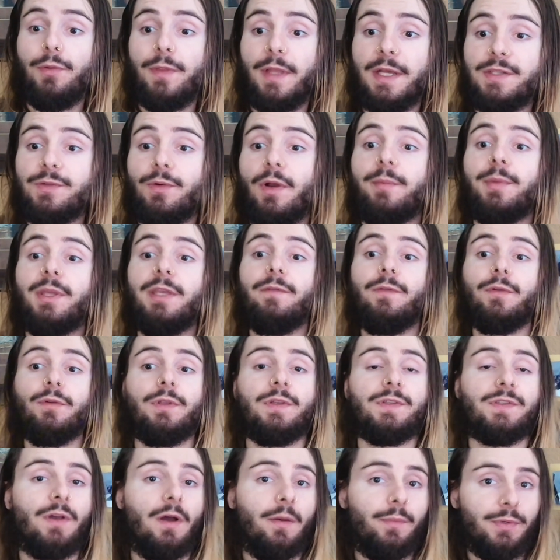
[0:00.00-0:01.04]
And that's why I'm giving
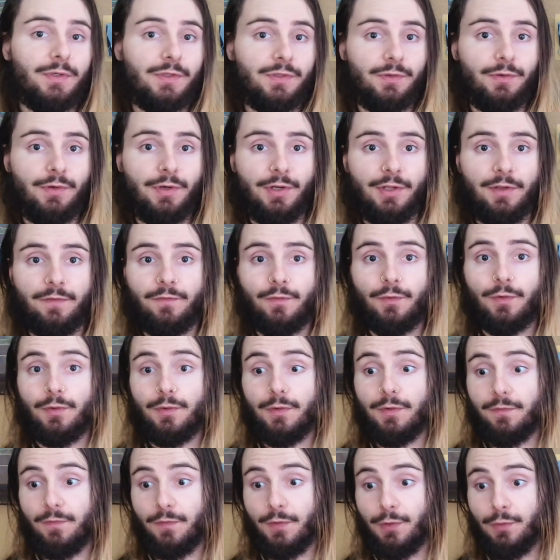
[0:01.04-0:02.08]
this opportunity
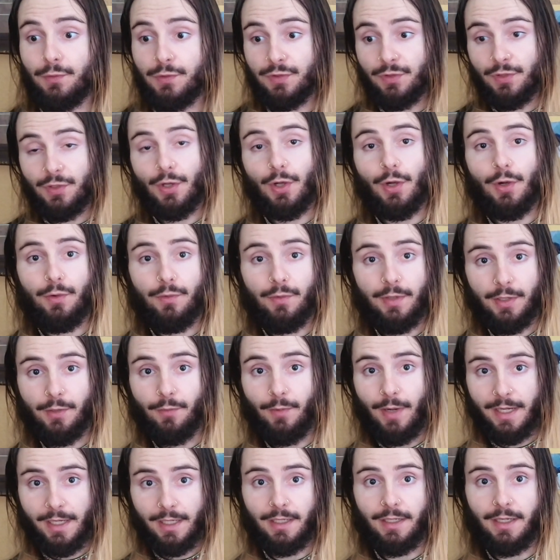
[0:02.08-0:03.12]
for you to know and
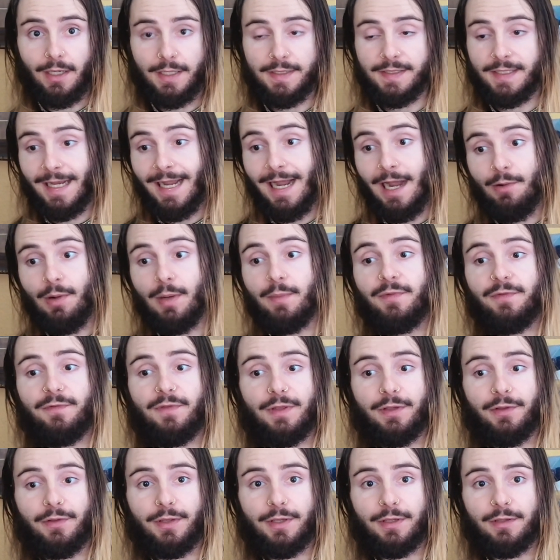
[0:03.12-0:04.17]
recognize like how I'm
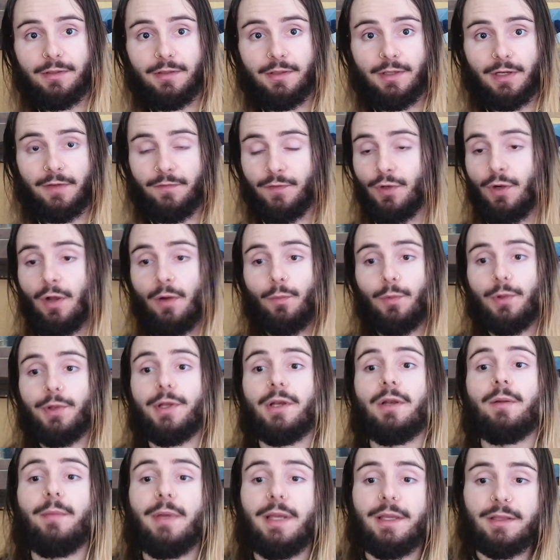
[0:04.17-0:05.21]
feeling. And if you're not
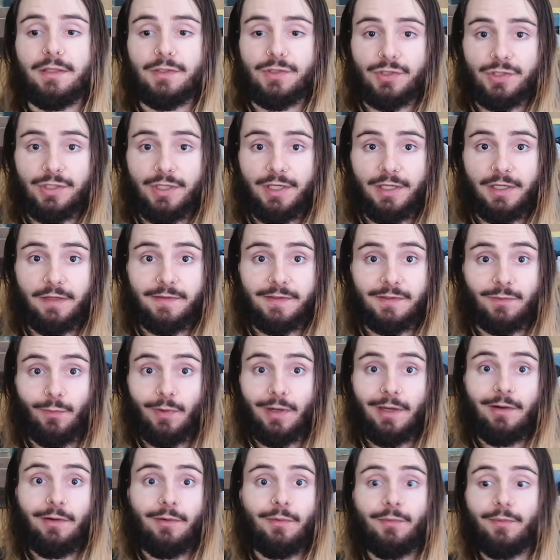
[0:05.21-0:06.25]
willing to make the shift,
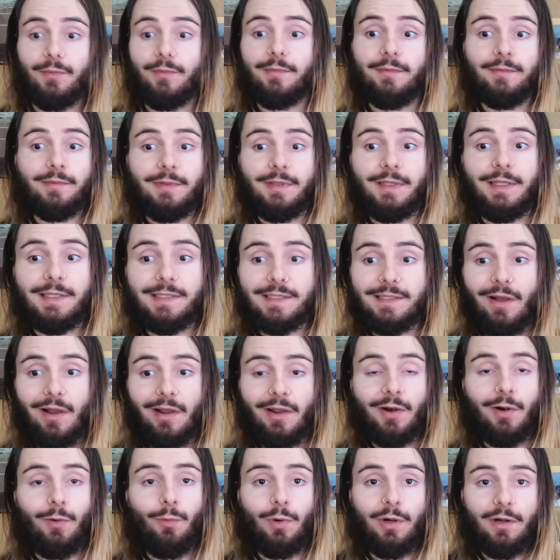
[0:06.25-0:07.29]
well, it's not
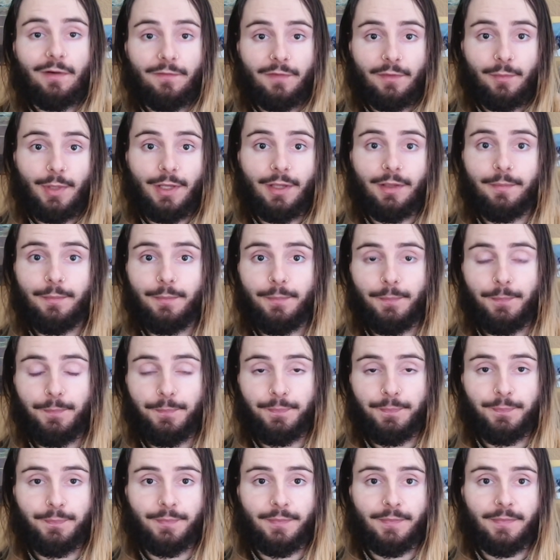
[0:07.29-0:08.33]
going to work for me.
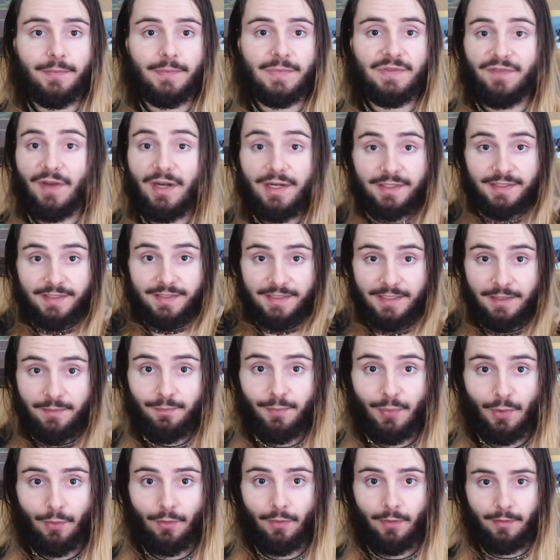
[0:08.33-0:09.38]
Very
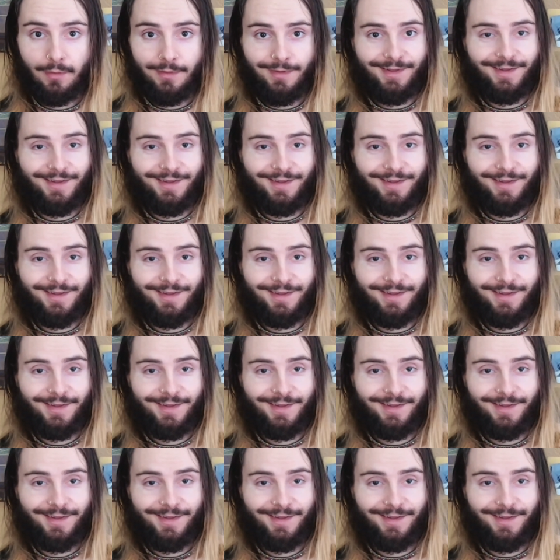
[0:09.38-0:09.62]
simple.